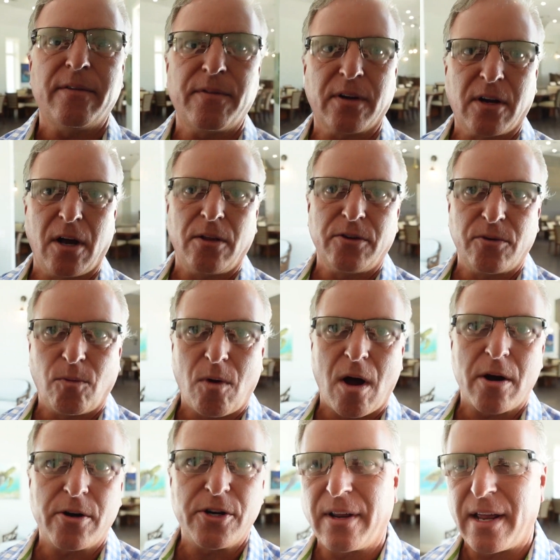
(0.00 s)
different colored
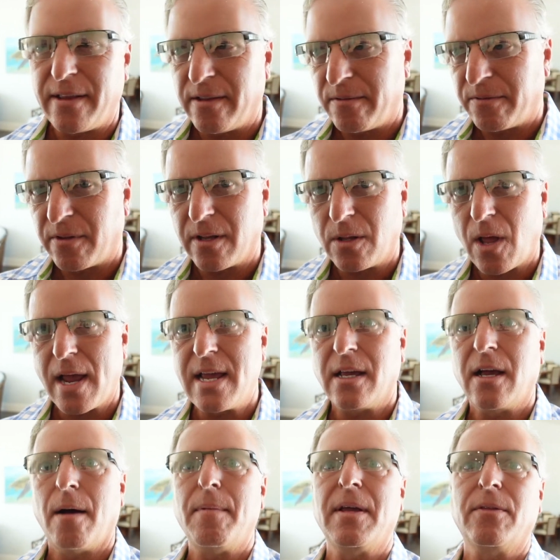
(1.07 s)
water and the
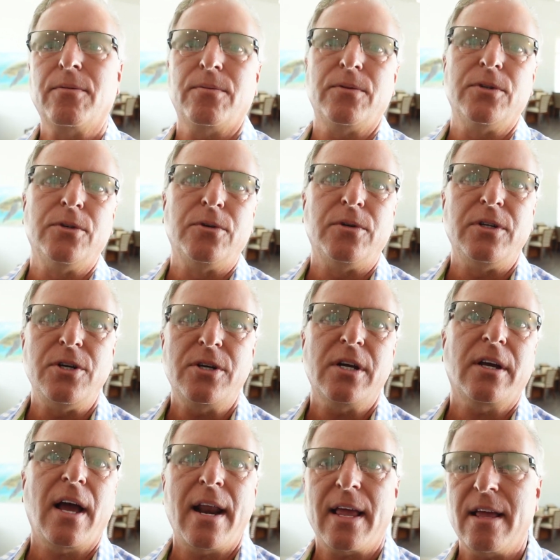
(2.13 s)
light coming through, and you
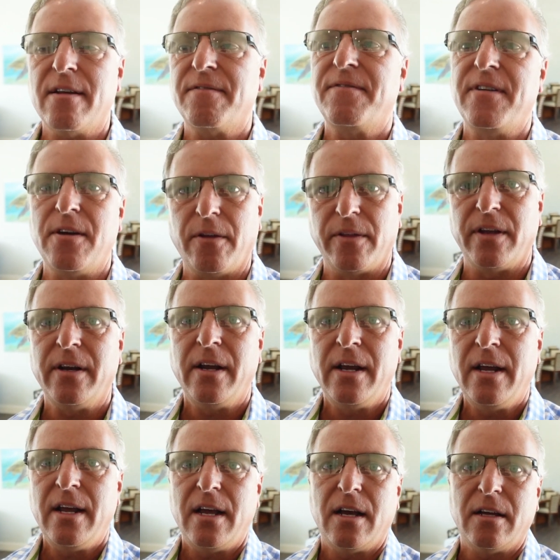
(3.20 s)
could kind of get a feel
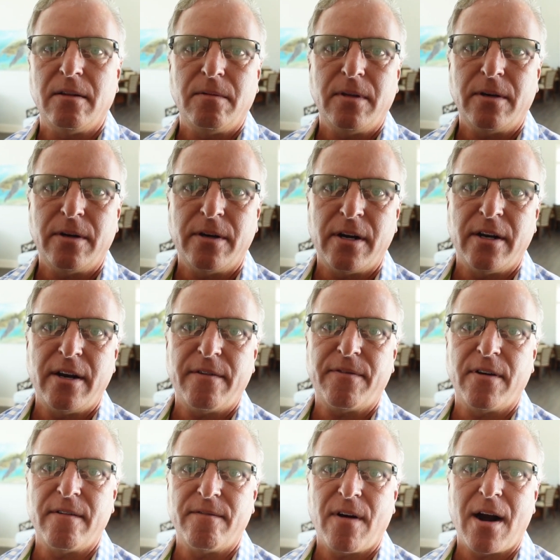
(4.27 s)
that they're in a
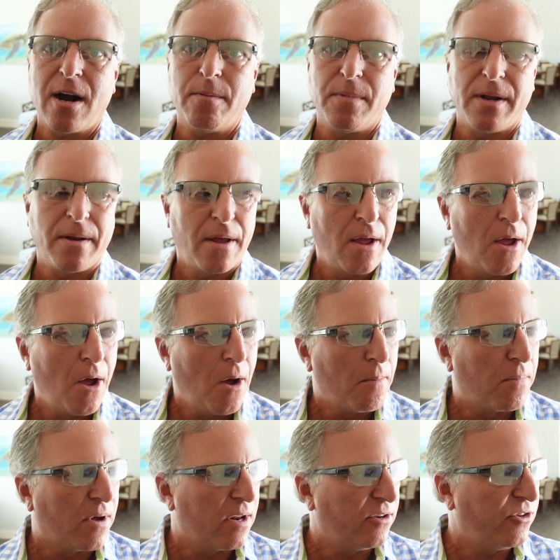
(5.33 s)
different environment.
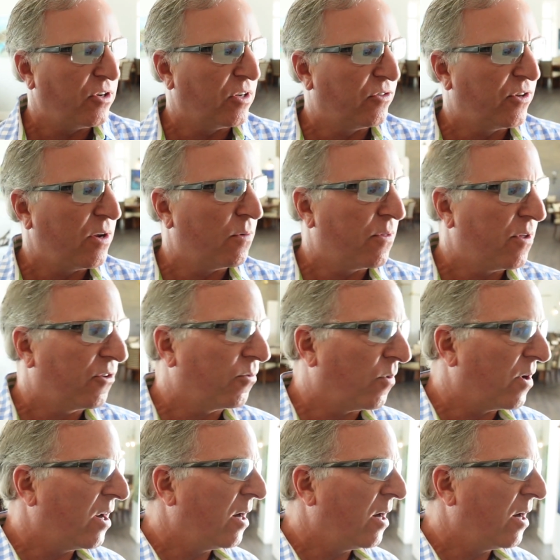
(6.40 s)
But as you can see with this one